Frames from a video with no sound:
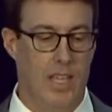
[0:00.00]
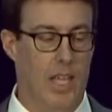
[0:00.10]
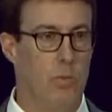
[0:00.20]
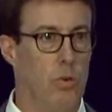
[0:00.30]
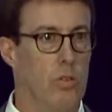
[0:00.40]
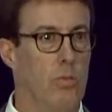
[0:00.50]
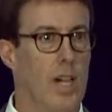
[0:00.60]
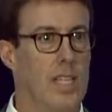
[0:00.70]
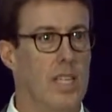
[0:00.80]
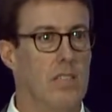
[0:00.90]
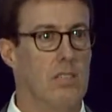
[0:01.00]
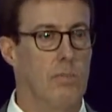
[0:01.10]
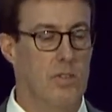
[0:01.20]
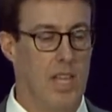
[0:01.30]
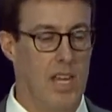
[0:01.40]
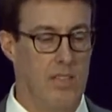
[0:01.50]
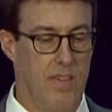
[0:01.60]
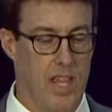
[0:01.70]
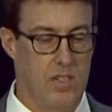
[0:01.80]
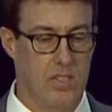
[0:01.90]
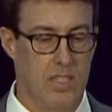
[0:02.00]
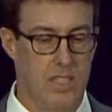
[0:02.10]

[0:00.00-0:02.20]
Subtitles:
and worldwide customer satisfaction.